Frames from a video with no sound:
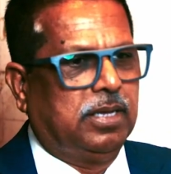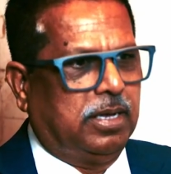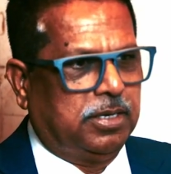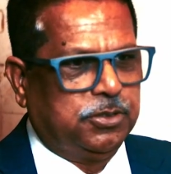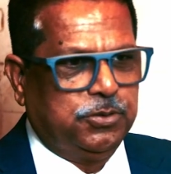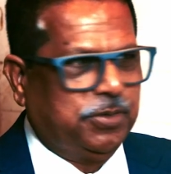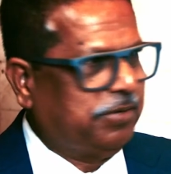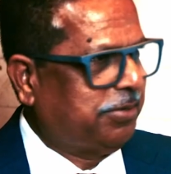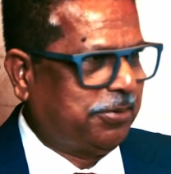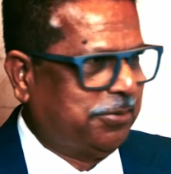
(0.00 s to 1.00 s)
You
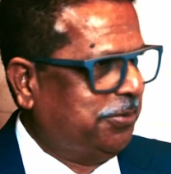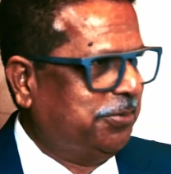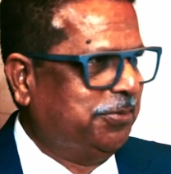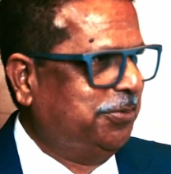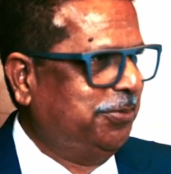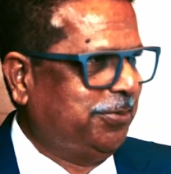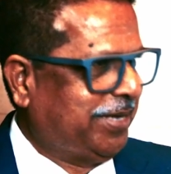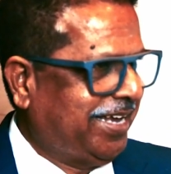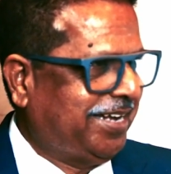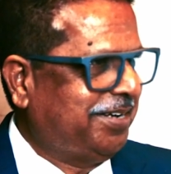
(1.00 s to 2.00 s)
never know who
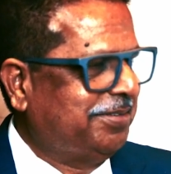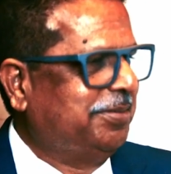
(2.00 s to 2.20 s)
can